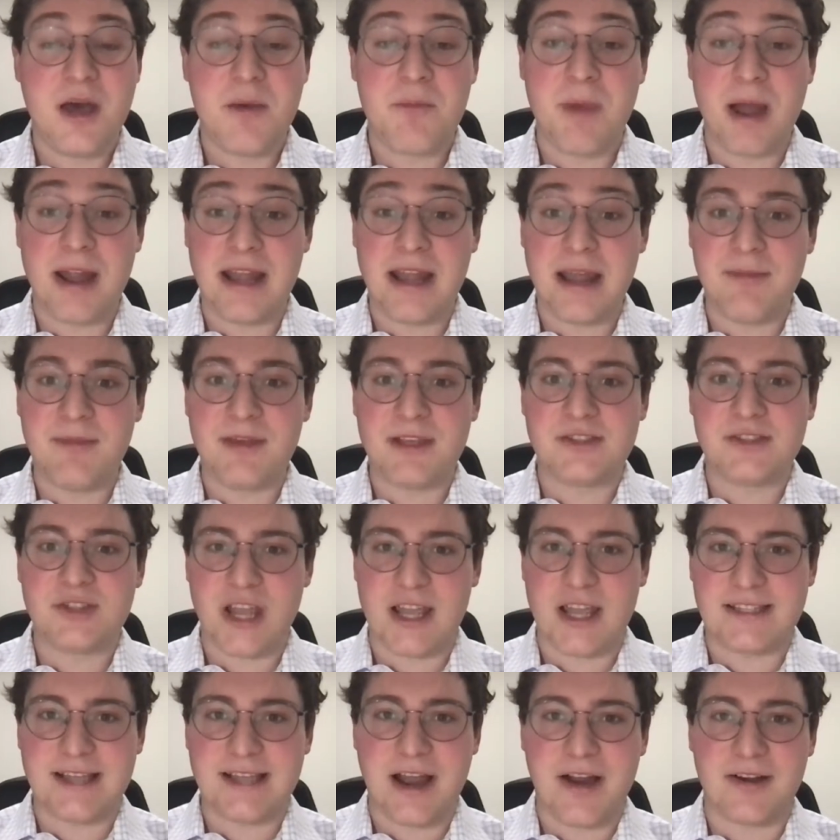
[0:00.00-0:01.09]
My name is
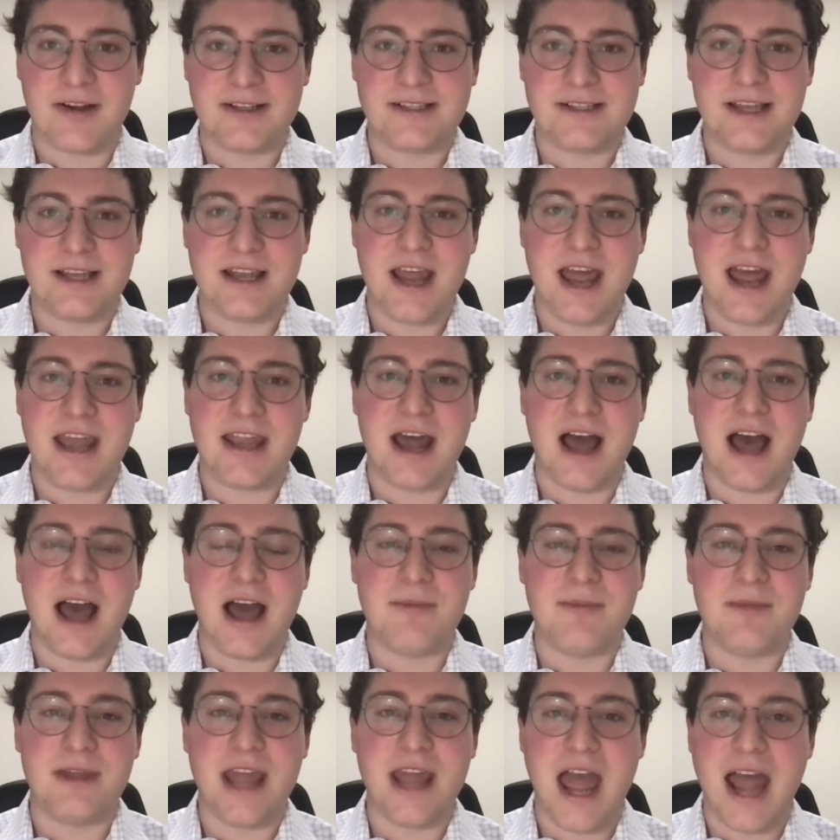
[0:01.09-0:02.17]
Chase Harrison, and
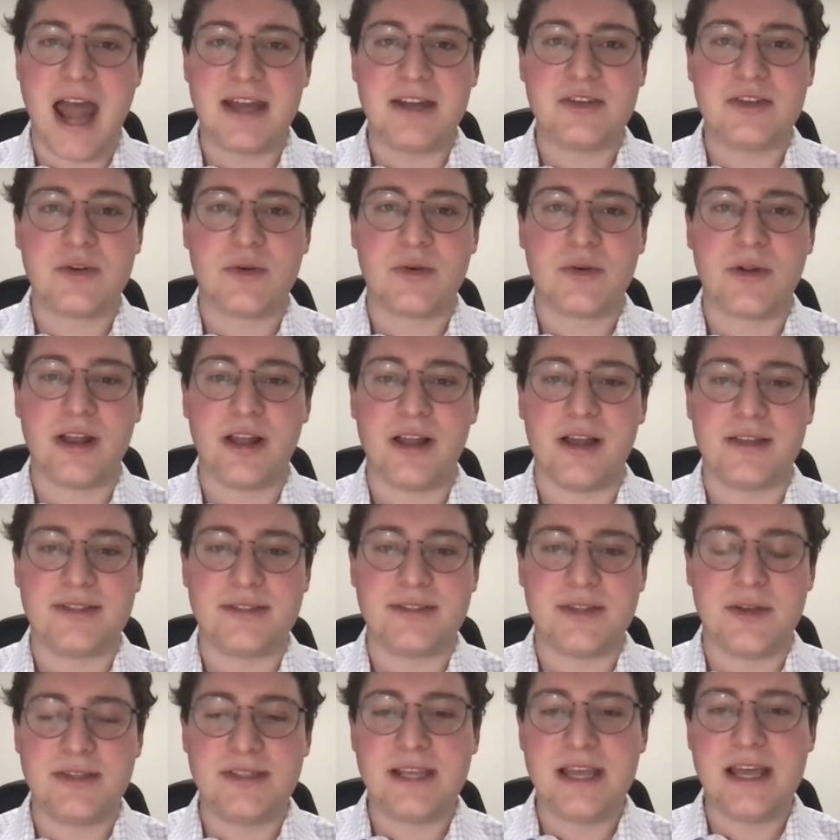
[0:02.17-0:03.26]
I'm an editorial
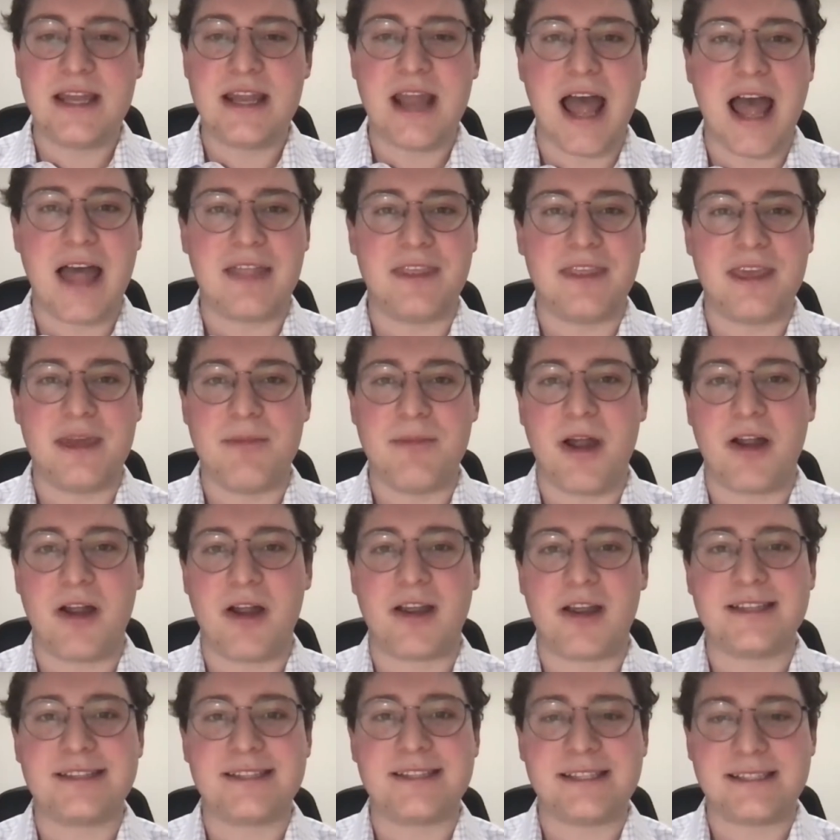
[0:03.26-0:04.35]
associate at the American
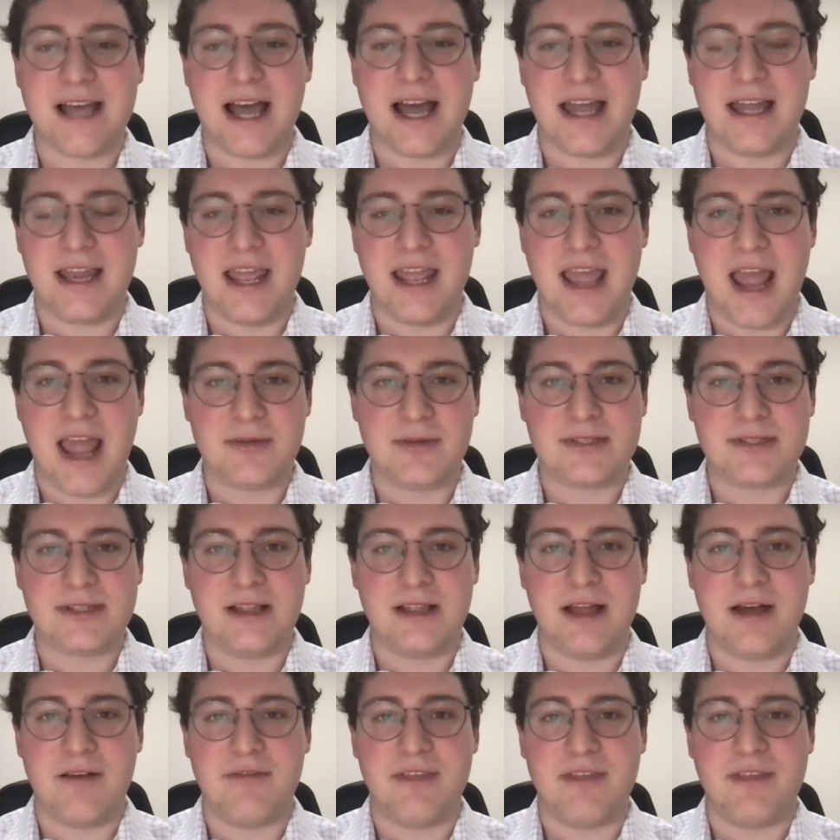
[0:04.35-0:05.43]
Society Council
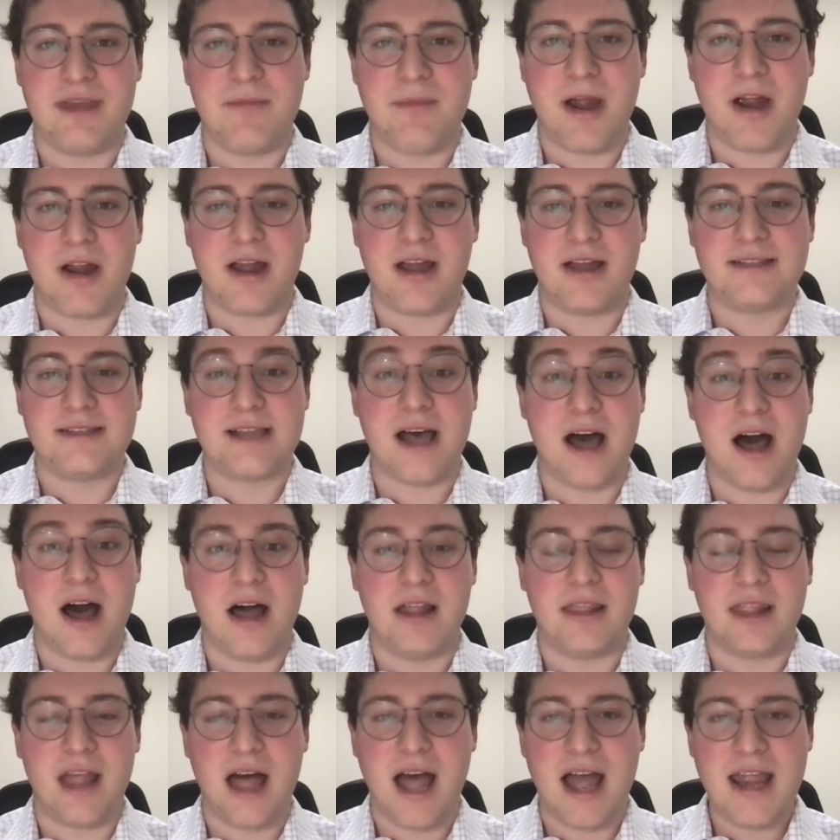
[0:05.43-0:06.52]
of the Americas
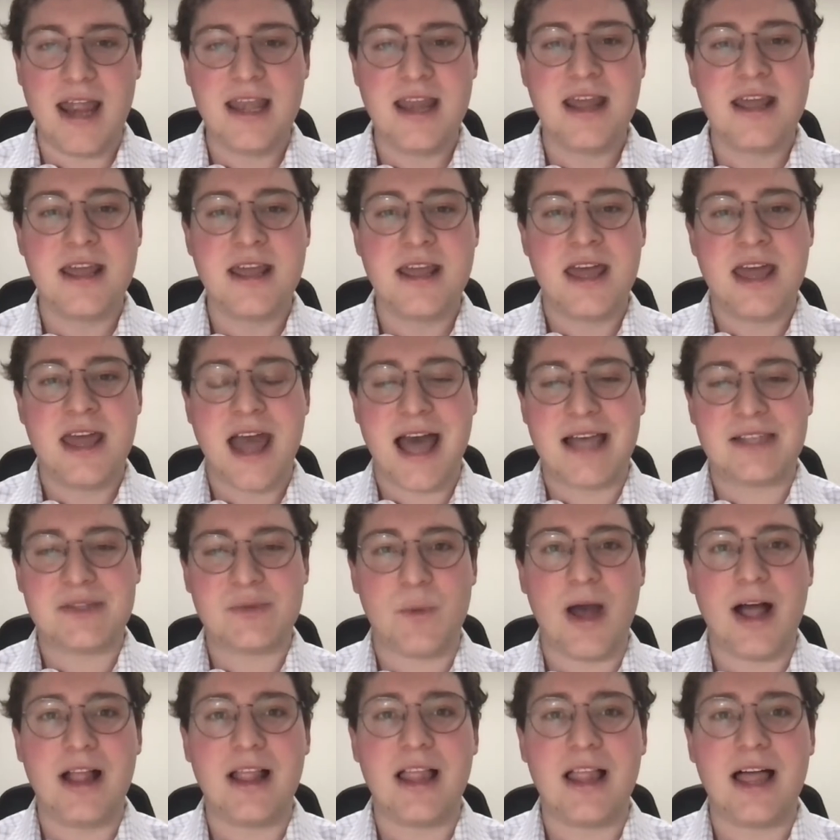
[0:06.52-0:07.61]
Online, as
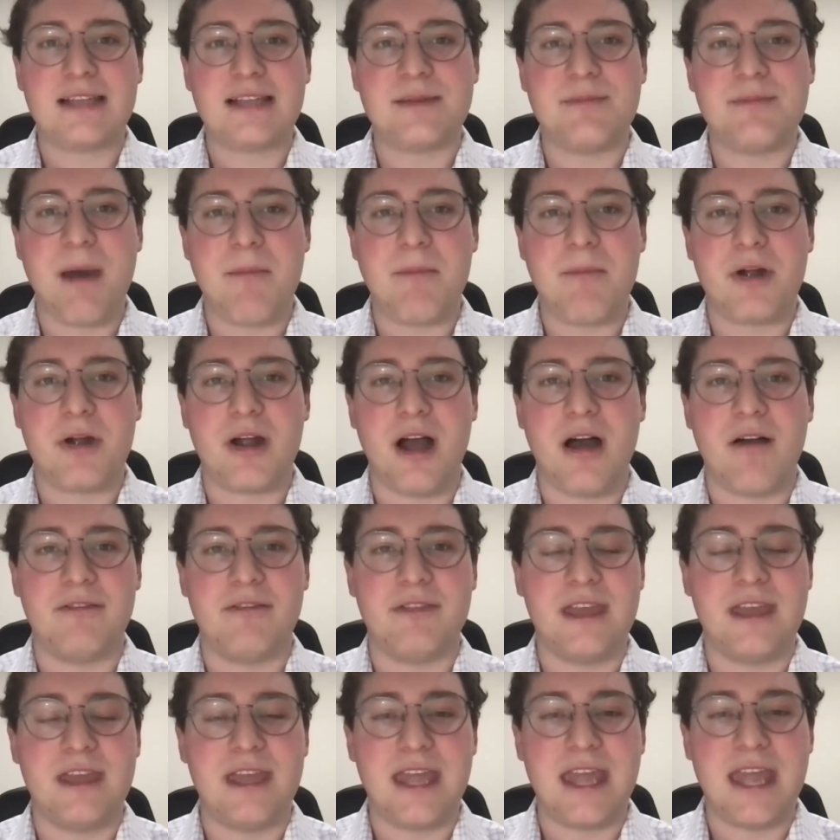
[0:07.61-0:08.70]
well as a member of
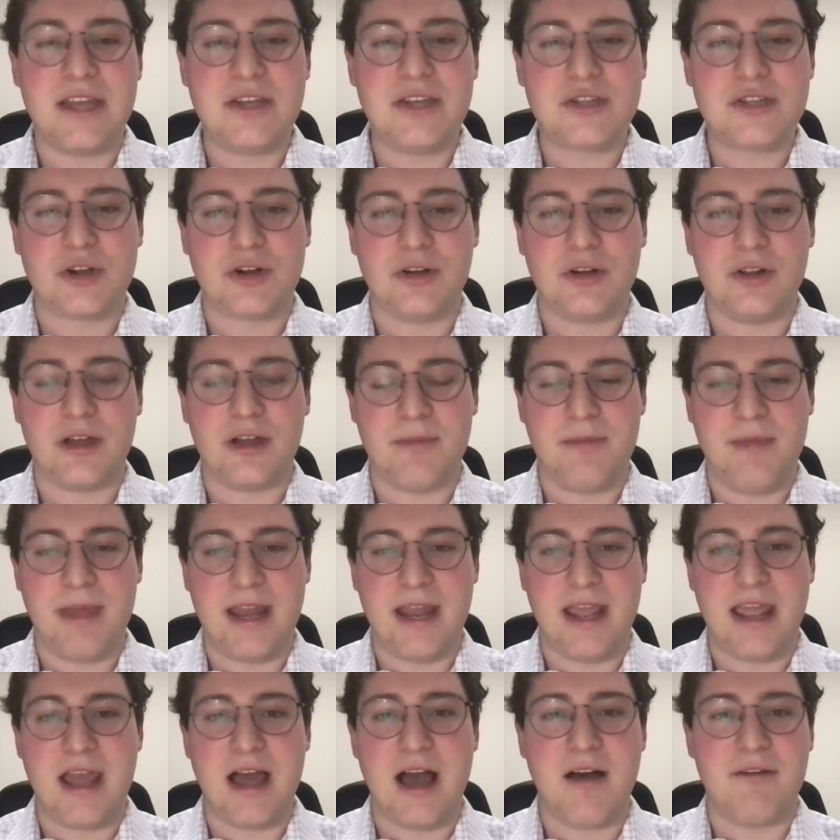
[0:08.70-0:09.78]
the internal
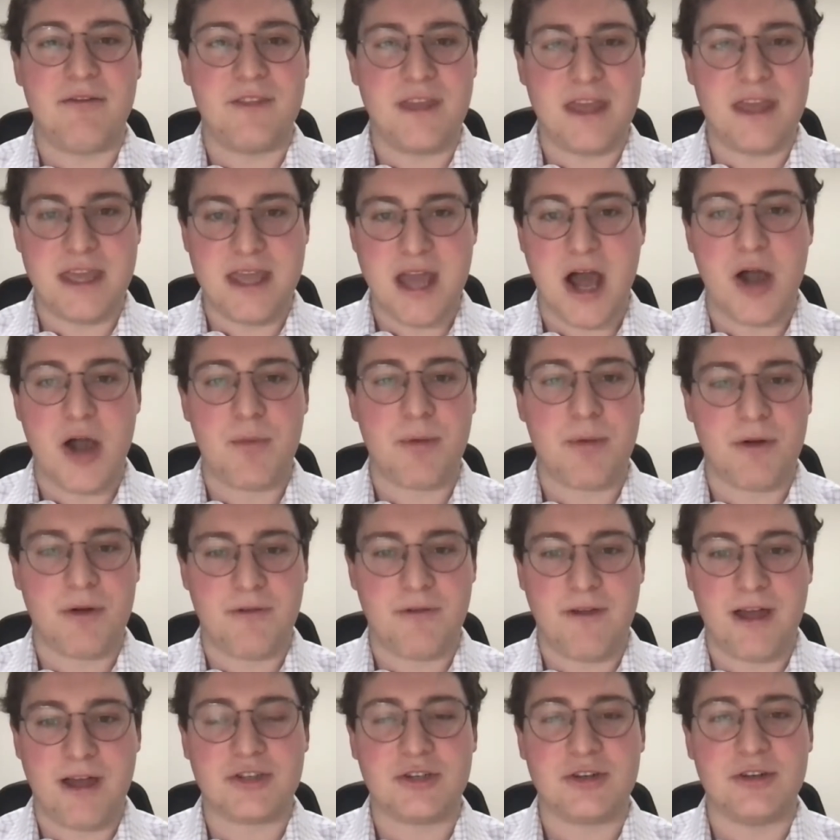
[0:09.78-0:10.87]
committee of the Young
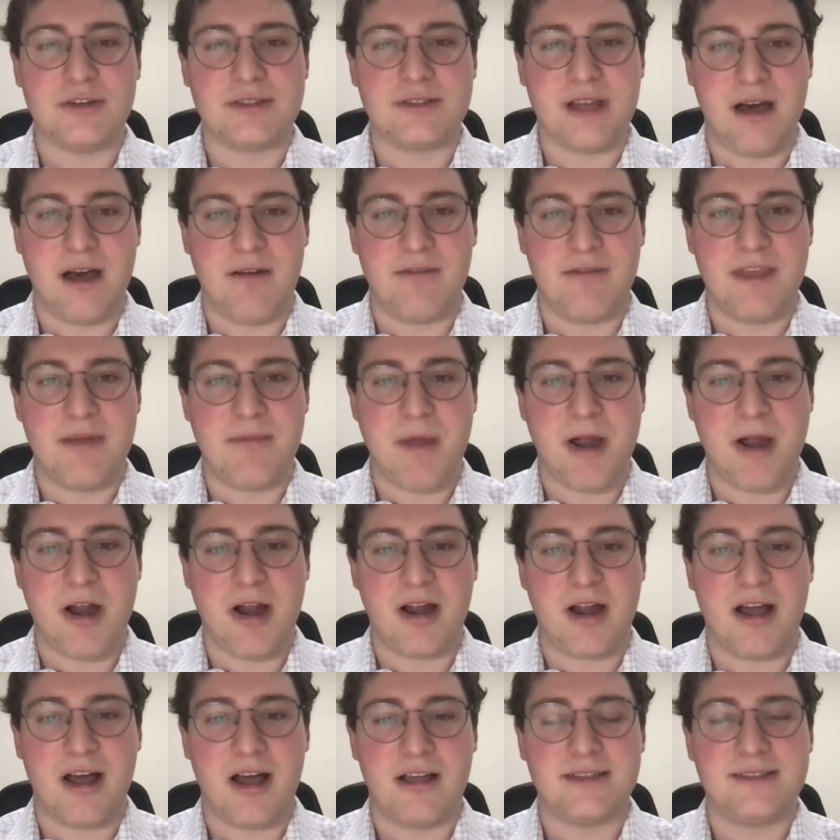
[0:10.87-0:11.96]
Professionals of the
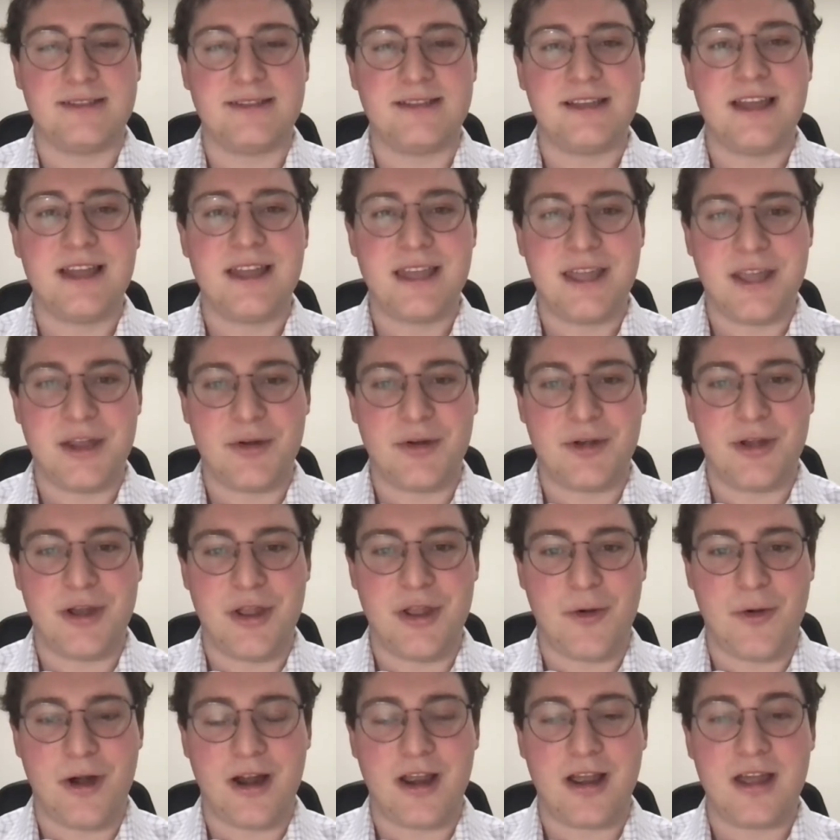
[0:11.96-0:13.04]
Americas here in New
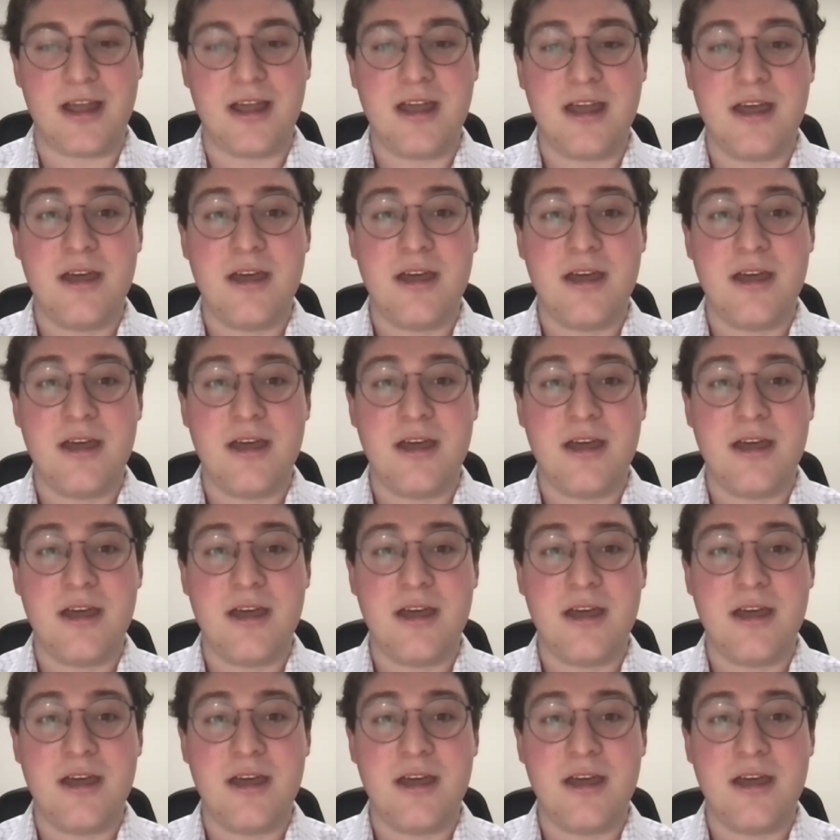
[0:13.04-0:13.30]
York.